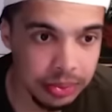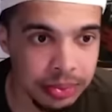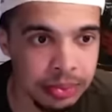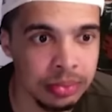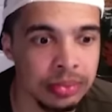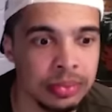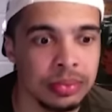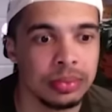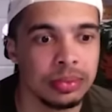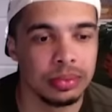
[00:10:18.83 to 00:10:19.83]

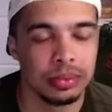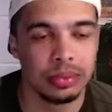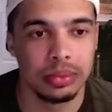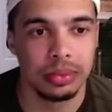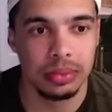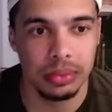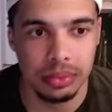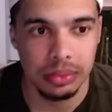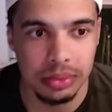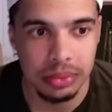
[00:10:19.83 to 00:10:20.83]

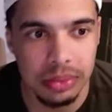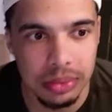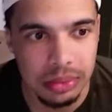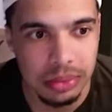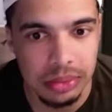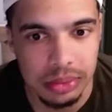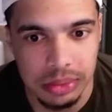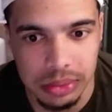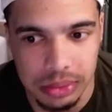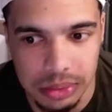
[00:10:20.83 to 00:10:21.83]

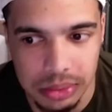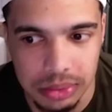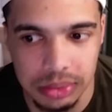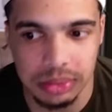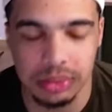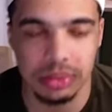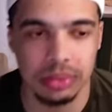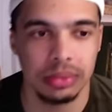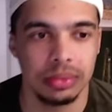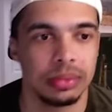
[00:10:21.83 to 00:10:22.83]

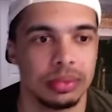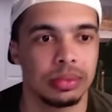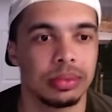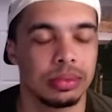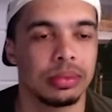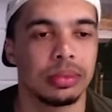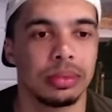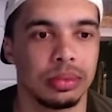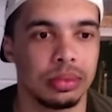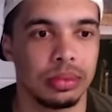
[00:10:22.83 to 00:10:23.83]

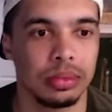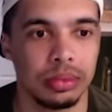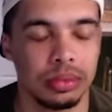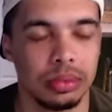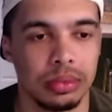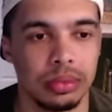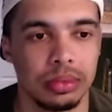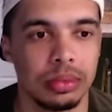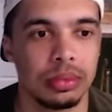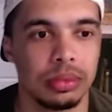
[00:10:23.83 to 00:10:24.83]

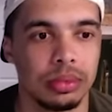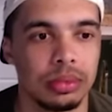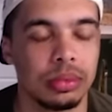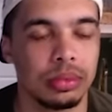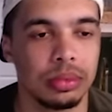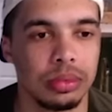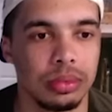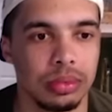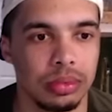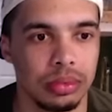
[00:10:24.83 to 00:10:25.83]

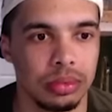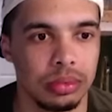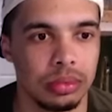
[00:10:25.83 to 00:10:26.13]
(silent)